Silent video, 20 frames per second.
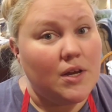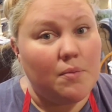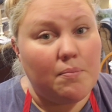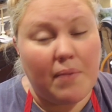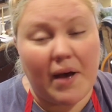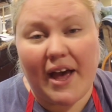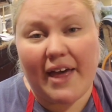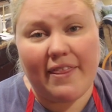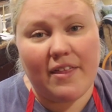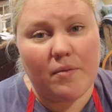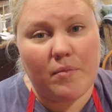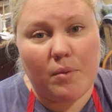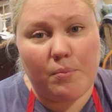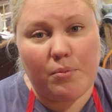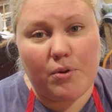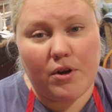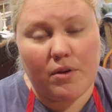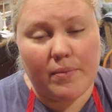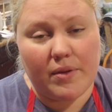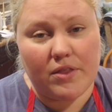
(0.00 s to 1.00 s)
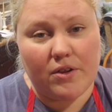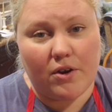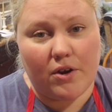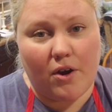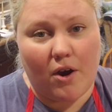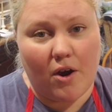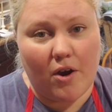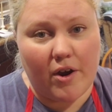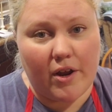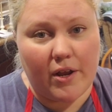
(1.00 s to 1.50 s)
buy them and put them in their
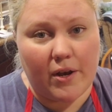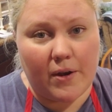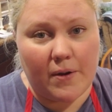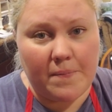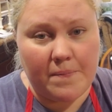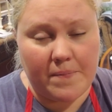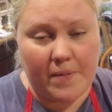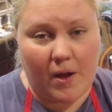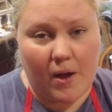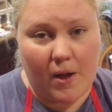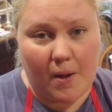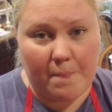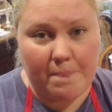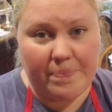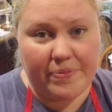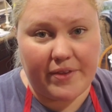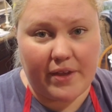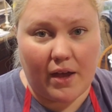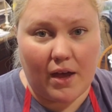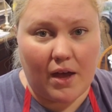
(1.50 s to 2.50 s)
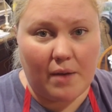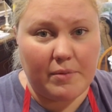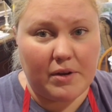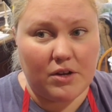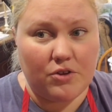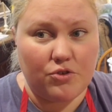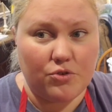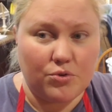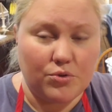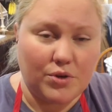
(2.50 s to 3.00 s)
garden, um, I'm going to
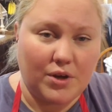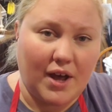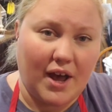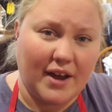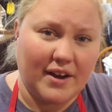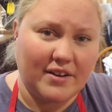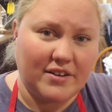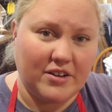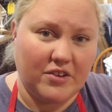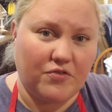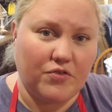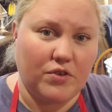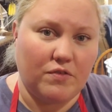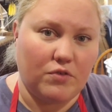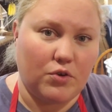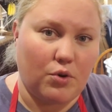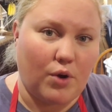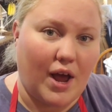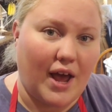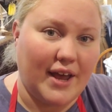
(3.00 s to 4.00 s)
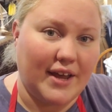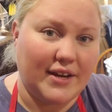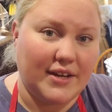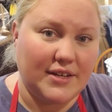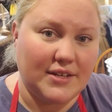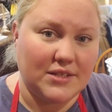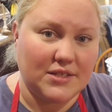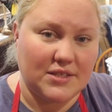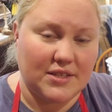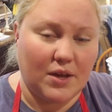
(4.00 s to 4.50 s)
do kind of different
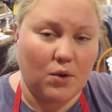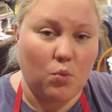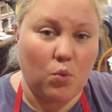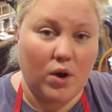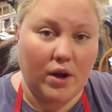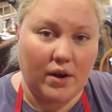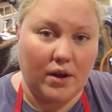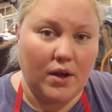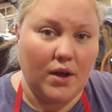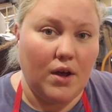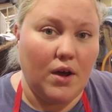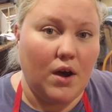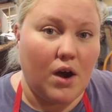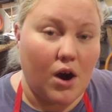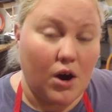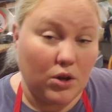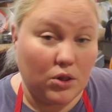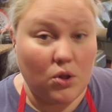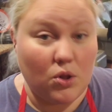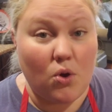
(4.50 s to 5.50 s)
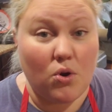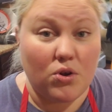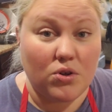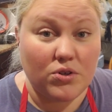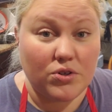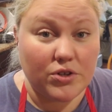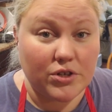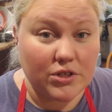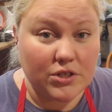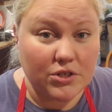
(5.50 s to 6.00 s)
varieties than what our local
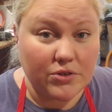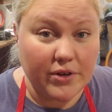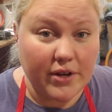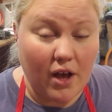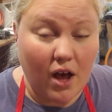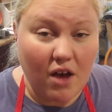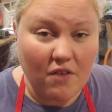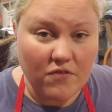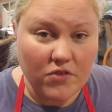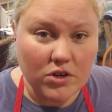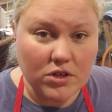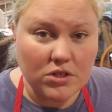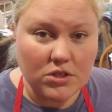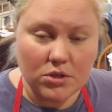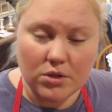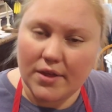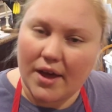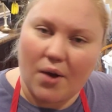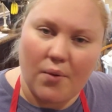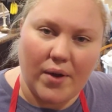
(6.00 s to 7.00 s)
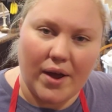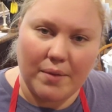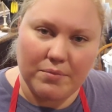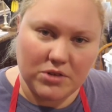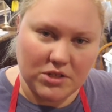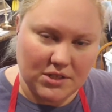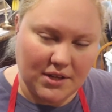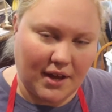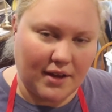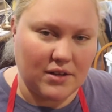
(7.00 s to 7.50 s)
nursery offers. So that way I'm
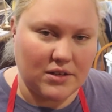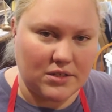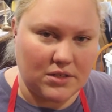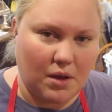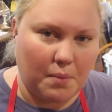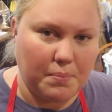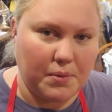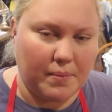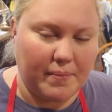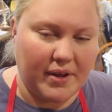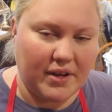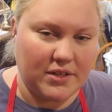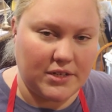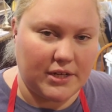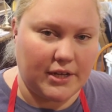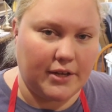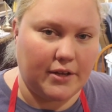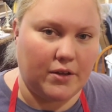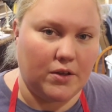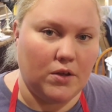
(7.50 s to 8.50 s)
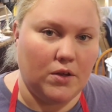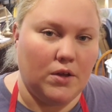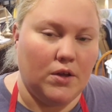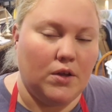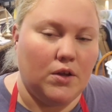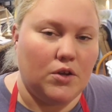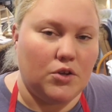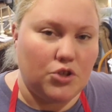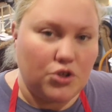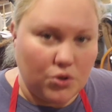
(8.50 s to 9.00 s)
just kind of supplementing
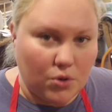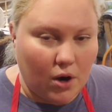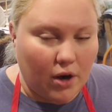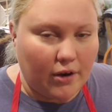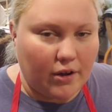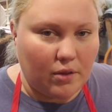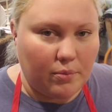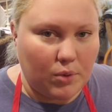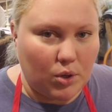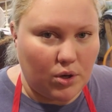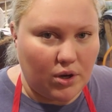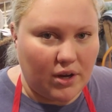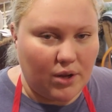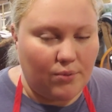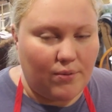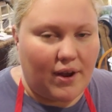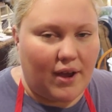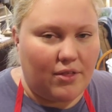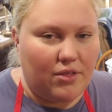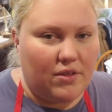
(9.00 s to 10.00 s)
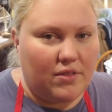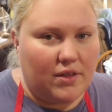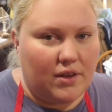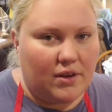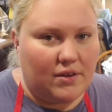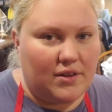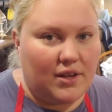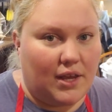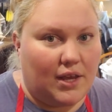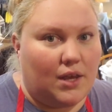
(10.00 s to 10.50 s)
to our community rather than
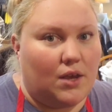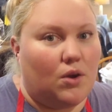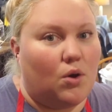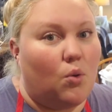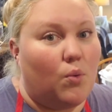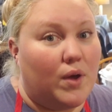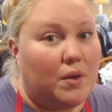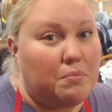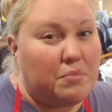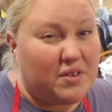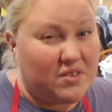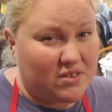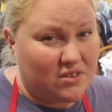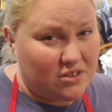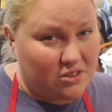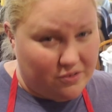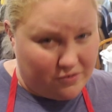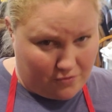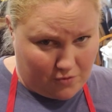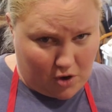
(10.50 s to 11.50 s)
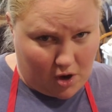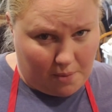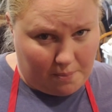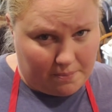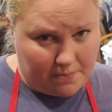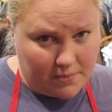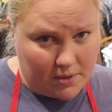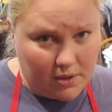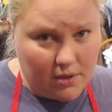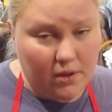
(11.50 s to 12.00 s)
taking away business
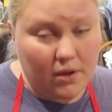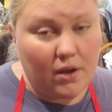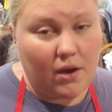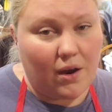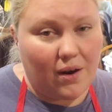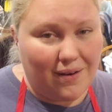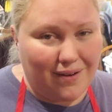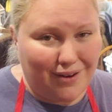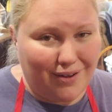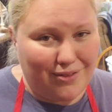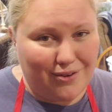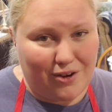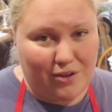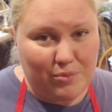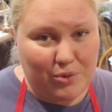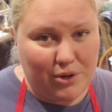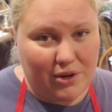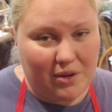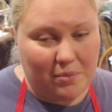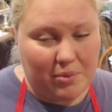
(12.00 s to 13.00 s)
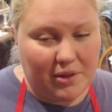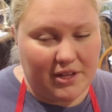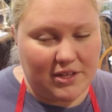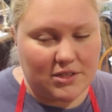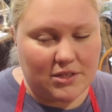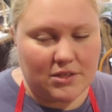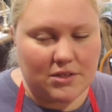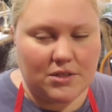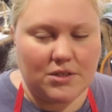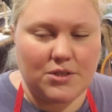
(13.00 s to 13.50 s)
from our other community
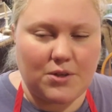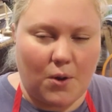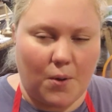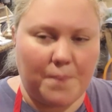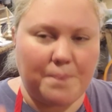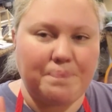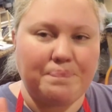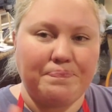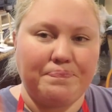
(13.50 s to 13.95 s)
places. So